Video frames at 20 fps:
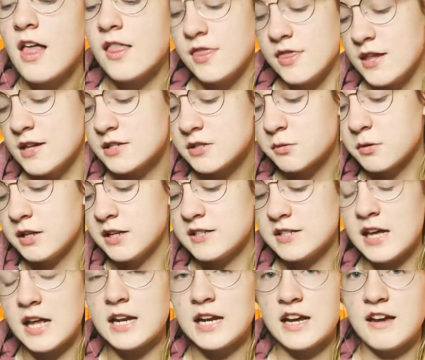This one is
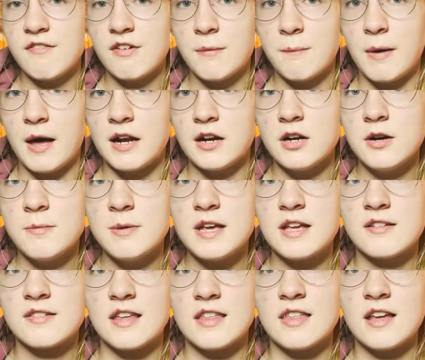getting even better
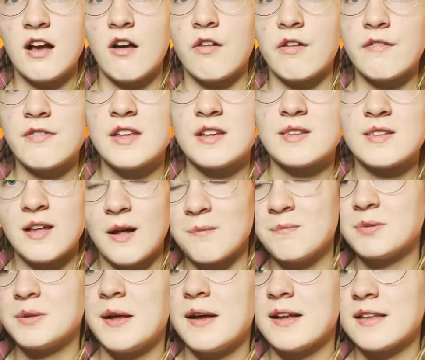because I think all of the
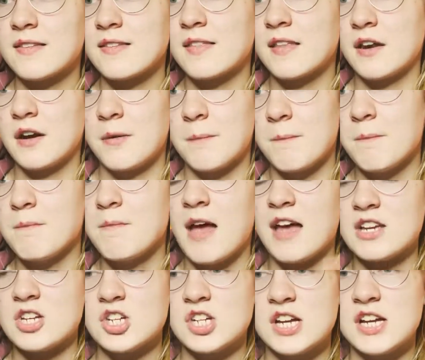subplots that are
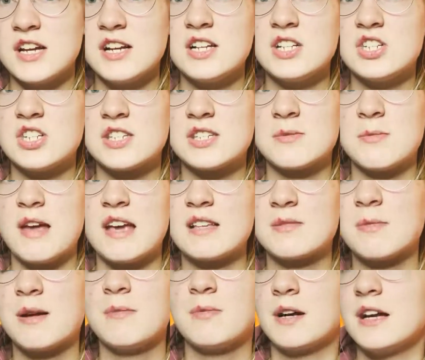meshing just makes
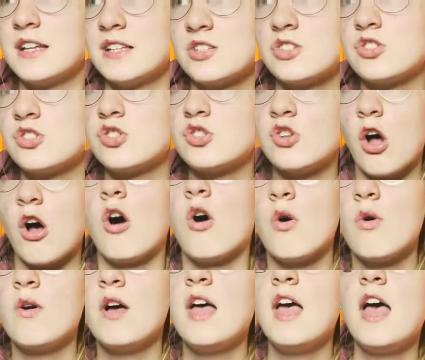my brain
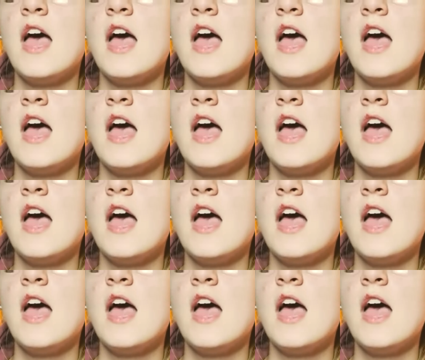so